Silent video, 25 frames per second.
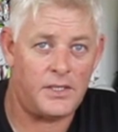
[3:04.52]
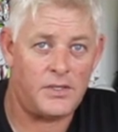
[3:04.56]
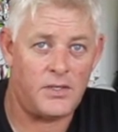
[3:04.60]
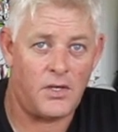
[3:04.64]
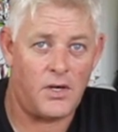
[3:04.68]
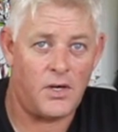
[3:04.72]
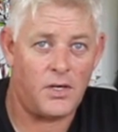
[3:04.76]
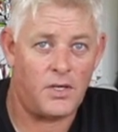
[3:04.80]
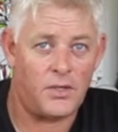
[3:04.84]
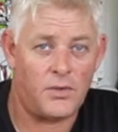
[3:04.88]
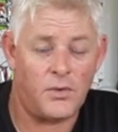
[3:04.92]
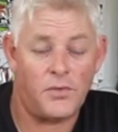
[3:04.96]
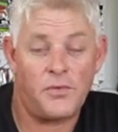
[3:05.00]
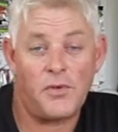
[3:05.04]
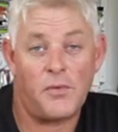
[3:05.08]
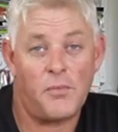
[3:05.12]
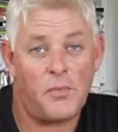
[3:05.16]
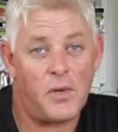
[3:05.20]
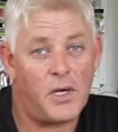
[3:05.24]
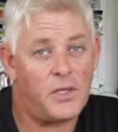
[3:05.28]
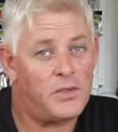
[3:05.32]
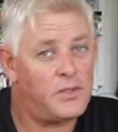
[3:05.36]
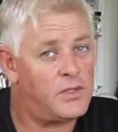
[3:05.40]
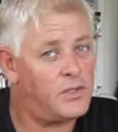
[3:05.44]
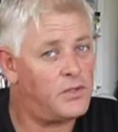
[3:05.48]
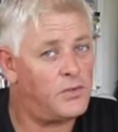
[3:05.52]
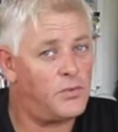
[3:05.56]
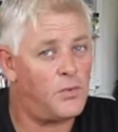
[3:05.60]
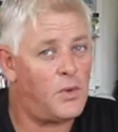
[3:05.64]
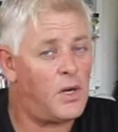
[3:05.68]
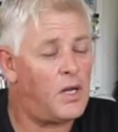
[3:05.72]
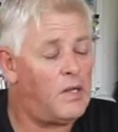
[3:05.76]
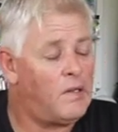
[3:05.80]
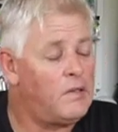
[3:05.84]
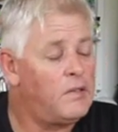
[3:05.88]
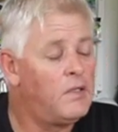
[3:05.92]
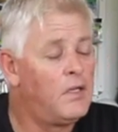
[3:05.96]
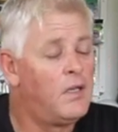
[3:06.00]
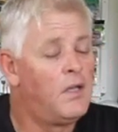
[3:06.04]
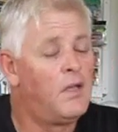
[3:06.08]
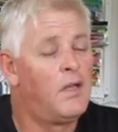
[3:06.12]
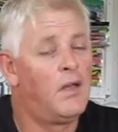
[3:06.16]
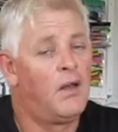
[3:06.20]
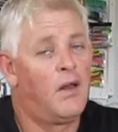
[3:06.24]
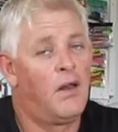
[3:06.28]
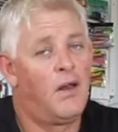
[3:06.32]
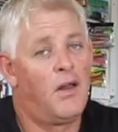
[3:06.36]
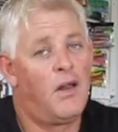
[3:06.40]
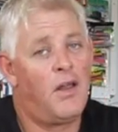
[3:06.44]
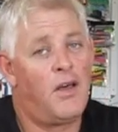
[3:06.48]
target off the boats as well.
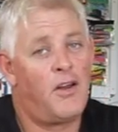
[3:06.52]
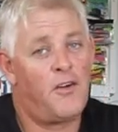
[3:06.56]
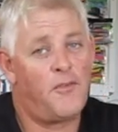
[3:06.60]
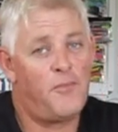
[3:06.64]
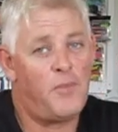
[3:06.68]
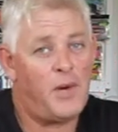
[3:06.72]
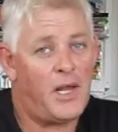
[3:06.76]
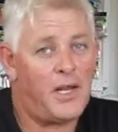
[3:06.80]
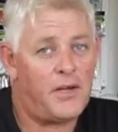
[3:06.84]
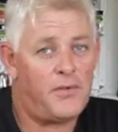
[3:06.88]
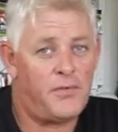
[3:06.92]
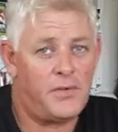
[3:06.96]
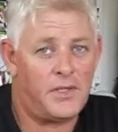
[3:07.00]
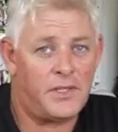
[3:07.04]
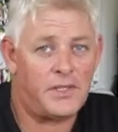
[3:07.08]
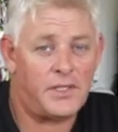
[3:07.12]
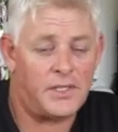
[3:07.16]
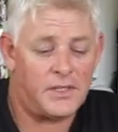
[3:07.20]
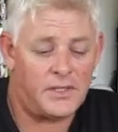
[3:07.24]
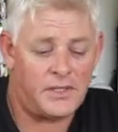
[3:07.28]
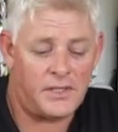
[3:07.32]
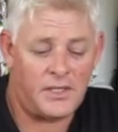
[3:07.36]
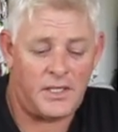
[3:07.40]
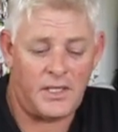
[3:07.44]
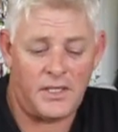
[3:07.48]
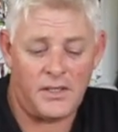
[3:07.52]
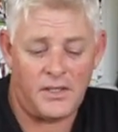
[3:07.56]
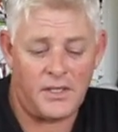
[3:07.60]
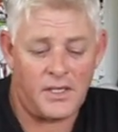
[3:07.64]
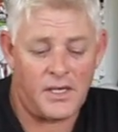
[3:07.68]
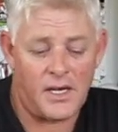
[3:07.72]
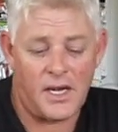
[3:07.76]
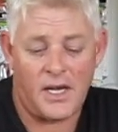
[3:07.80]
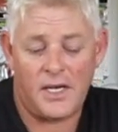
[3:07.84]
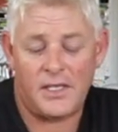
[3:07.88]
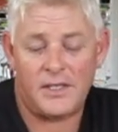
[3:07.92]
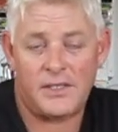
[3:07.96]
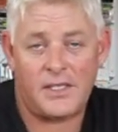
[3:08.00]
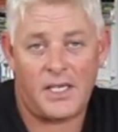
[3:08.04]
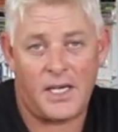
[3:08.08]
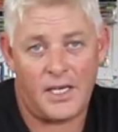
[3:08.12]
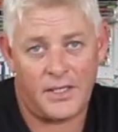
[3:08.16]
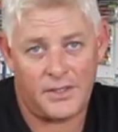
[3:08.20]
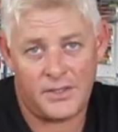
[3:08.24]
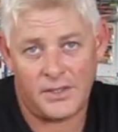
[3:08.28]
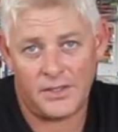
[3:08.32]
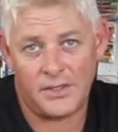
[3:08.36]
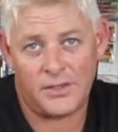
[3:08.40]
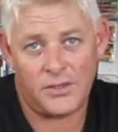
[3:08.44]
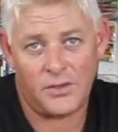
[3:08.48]
A lot of blackfins that steal the guys'
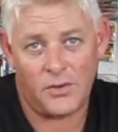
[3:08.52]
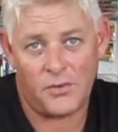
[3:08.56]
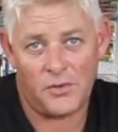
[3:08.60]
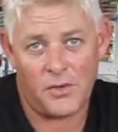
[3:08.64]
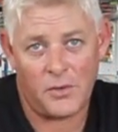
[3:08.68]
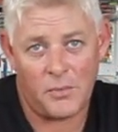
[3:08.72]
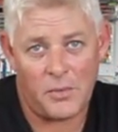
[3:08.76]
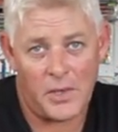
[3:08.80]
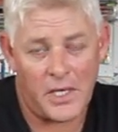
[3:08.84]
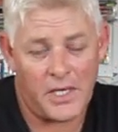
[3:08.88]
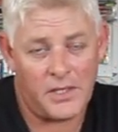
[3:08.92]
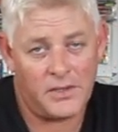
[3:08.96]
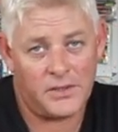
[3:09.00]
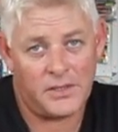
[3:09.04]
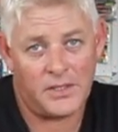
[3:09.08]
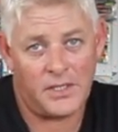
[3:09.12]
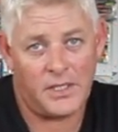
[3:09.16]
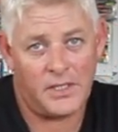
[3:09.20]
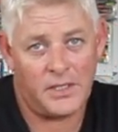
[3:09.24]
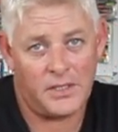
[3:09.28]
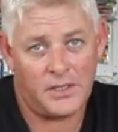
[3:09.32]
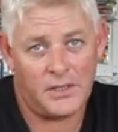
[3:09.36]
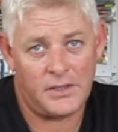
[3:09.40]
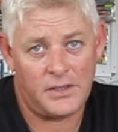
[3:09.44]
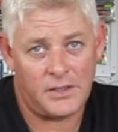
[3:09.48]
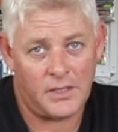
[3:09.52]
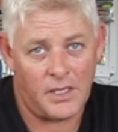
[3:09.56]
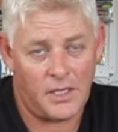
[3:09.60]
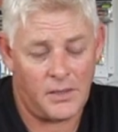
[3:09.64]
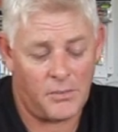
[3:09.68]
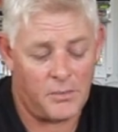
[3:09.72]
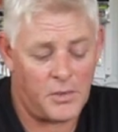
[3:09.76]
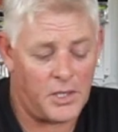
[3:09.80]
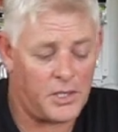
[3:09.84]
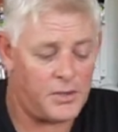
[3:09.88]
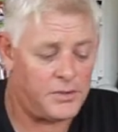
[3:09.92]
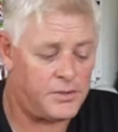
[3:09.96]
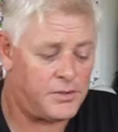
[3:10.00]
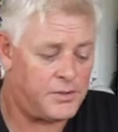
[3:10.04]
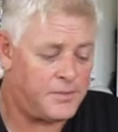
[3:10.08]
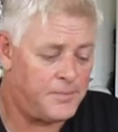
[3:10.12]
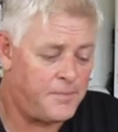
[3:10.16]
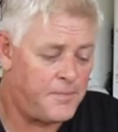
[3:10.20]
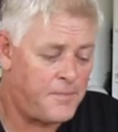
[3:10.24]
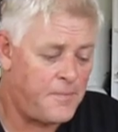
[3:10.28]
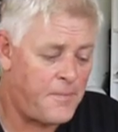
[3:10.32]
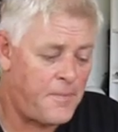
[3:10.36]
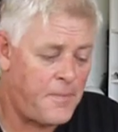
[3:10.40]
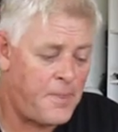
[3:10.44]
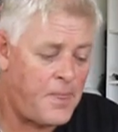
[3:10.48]
catches off the paddle skis and boats.
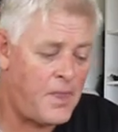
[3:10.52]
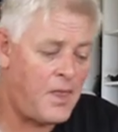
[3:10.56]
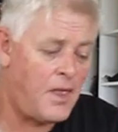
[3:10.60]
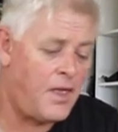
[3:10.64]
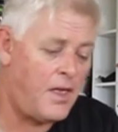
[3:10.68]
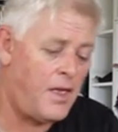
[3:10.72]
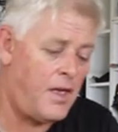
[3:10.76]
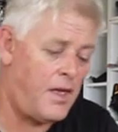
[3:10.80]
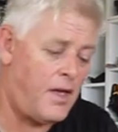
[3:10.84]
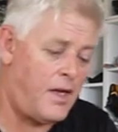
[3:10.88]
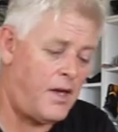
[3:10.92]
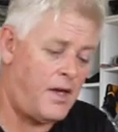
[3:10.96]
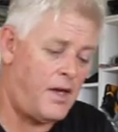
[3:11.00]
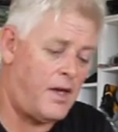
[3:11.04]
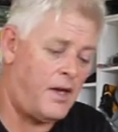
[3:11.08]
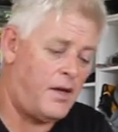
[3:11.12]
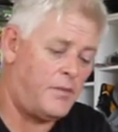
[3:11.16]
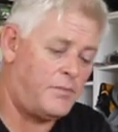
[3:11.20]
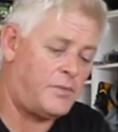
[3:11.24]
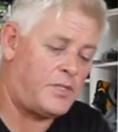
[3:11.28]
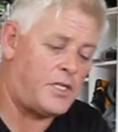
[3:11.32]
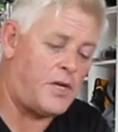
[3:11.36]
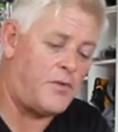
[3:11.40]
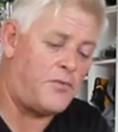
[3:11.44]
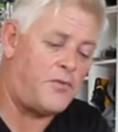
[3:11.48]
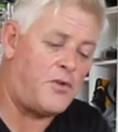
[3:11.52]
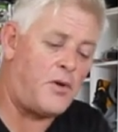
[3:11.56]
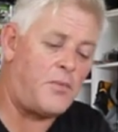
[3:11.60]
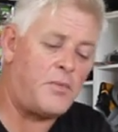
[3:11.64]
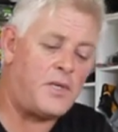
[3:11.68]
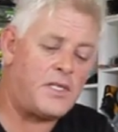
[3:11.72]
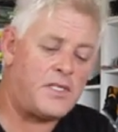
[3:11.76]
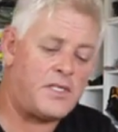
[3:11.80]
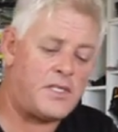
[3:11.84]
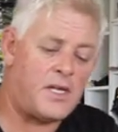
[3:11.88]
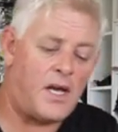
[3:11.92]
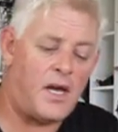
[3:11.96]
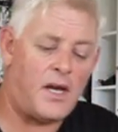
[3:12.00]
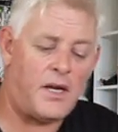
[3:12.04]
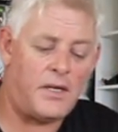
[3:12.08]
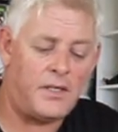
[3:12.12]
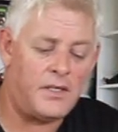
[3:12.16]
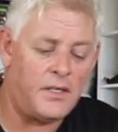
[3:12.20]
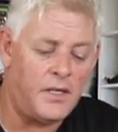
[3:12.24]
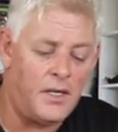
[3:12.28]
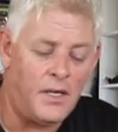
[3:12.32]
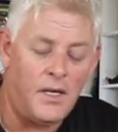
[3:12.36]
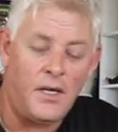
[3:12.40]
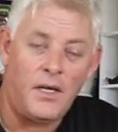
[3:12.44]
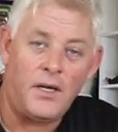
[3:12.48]
So from the side,
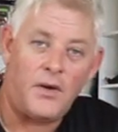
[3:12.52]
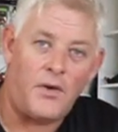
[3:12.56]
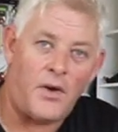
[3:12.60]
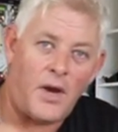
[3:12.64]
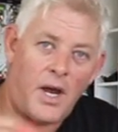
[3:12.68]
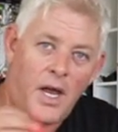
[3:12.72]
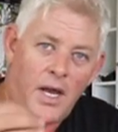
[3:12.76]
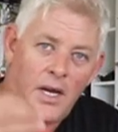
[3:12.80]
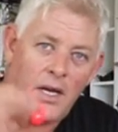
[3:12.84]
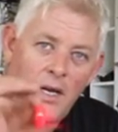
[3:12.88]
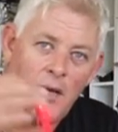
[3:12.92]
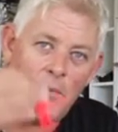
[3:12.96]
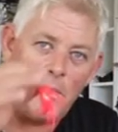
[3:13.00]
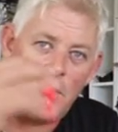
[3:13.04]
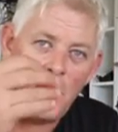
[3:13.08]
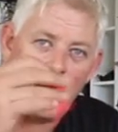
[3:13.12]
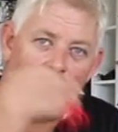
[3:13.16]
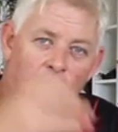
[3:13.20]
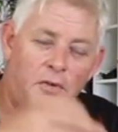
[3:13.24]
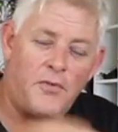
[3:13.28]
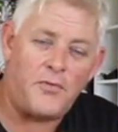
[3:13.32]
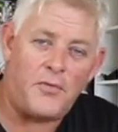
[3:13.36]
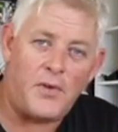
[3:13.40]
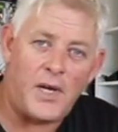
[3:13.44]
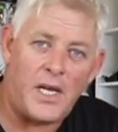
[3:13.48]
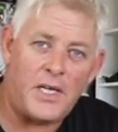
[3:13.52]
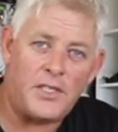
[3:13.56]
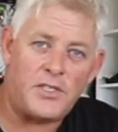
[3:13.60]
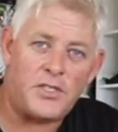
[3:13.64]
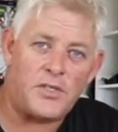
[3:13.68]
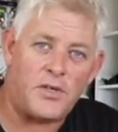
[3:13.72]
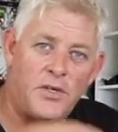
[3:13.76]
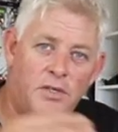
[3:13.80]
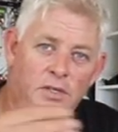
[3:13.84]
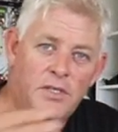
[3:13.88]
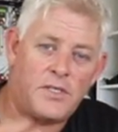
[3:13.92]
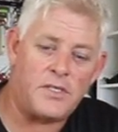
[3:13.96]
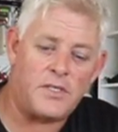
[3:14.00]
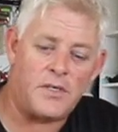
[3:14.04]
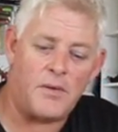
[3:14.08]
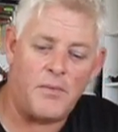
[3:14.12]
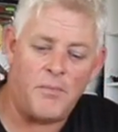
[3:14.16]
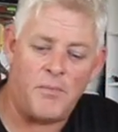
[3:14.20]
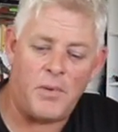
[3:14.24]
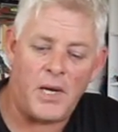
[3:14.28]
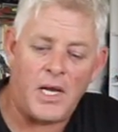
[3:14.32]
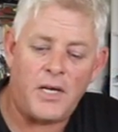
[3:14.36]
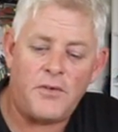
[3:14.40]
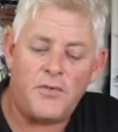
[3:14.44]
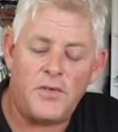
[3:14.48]
creating a bit of a flash, because
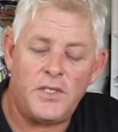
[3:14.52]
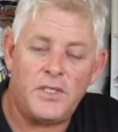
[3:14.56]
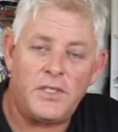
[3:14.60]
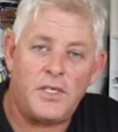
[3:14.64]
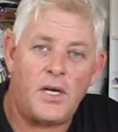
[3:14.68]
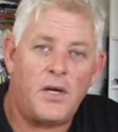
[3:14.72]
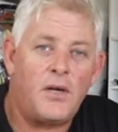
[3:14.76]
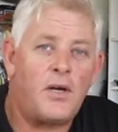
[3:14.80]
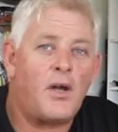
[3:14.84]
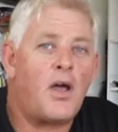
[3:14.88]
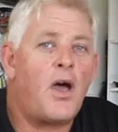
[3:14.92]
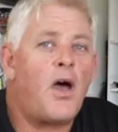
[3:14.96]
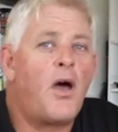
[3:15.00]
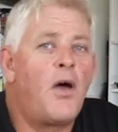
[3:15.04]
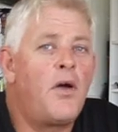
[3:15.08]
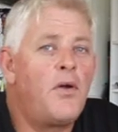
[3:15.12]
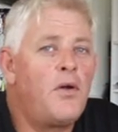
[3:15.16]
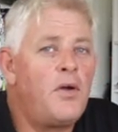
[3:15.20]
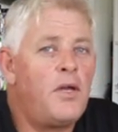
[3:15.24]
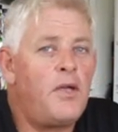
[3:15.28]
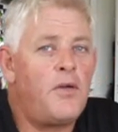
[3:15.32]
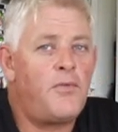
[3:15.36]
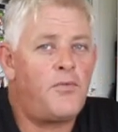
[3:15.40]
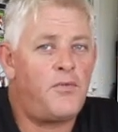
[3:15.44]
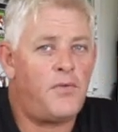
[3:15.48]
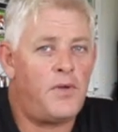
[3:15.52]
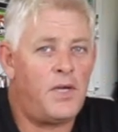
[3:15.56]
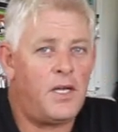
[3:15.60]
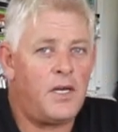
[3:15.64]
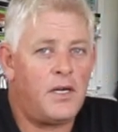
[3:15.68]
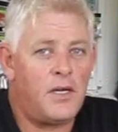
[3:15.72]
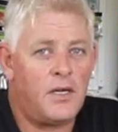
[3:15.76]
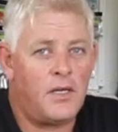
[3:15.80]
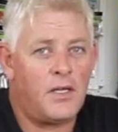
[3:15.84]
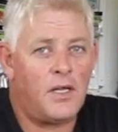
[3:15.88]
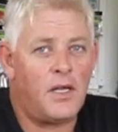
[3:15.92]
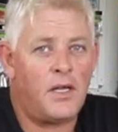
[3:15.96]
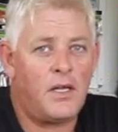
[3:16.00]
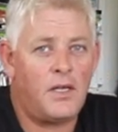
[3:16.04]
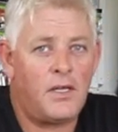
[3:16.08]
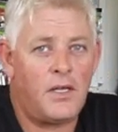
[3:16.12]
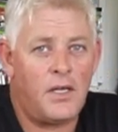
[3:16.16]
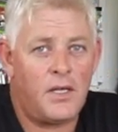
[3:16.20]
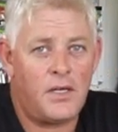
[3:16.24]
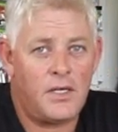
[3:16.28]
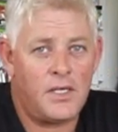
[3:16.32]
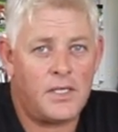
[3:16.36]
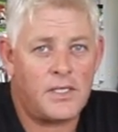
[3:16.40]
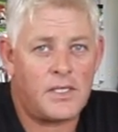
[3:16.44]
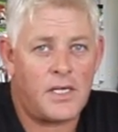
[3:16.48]
blackfins don't only feed in
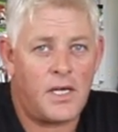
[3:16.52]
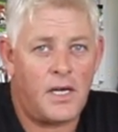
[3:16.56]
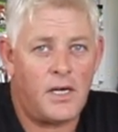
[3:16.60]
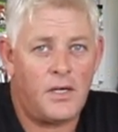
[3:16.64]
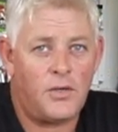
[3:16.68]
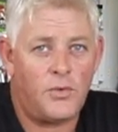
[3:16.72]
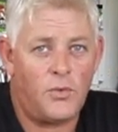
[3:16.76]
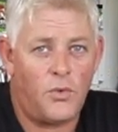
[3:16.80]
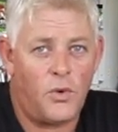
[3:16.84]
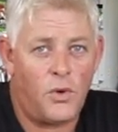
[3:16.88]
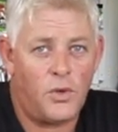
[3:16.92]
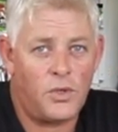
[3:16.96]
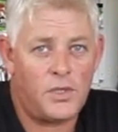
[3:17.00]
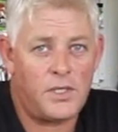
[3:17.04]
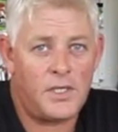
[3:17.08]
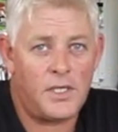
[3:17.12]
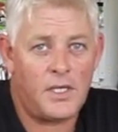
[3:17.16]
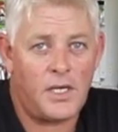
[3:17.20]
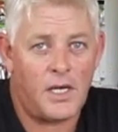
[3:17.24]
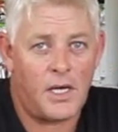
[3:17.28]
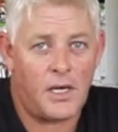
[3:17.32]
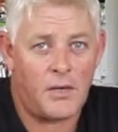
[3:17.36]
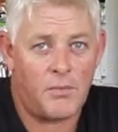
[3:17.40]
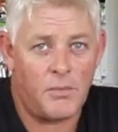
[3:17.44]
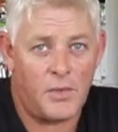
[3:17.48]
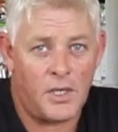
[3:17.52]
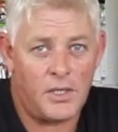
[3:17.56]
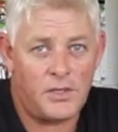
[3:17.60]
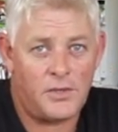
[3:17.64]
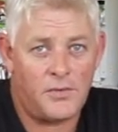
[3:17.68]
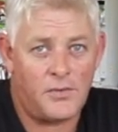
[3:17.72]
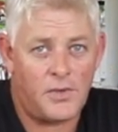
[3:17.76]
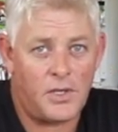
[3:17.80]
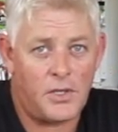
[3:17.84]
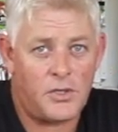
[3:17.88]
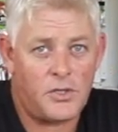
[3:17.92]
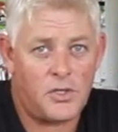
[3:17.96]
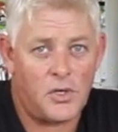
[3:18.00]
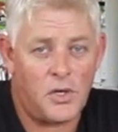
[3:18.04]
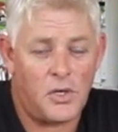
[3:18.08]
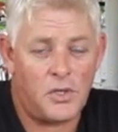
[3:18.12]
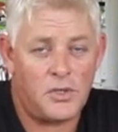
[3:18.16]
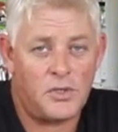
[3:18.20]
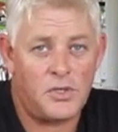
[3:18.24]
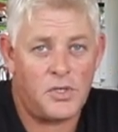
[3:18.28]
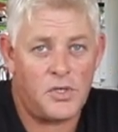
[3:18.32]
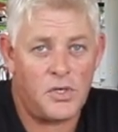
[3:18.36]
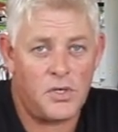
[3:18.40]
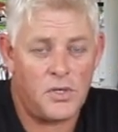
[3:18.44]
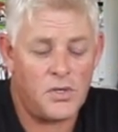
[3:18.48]
the discolored water like most of our
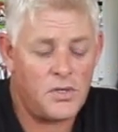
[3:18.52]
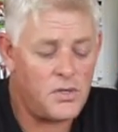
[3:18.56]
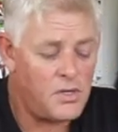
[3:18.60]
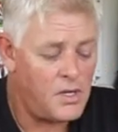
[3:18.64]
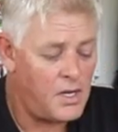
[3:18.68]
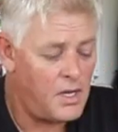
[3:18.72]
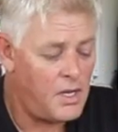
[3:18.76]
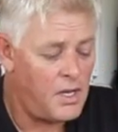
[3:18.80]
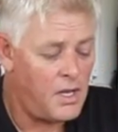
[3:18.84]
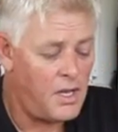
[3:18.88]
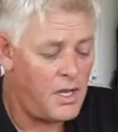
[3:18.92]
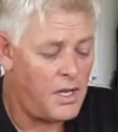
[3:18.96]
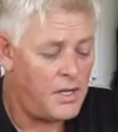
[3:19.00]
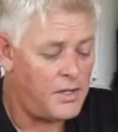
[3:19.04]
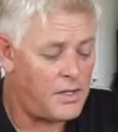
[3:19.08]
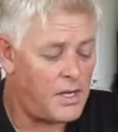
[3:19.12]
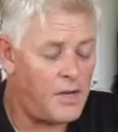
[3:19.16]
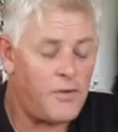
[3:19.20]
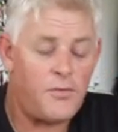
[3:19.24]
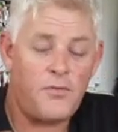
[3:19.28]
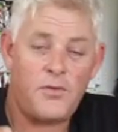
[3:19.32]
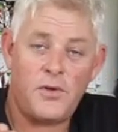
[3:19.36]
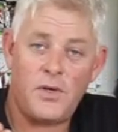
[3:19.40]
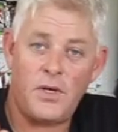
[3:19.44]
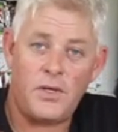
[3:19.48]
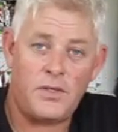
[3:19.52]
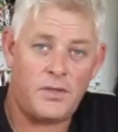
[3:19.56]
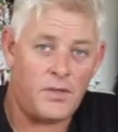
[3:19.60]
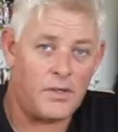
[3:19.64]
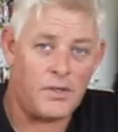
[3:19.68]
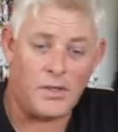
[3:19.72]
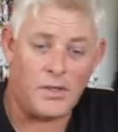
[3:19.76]
sharks do. They fish,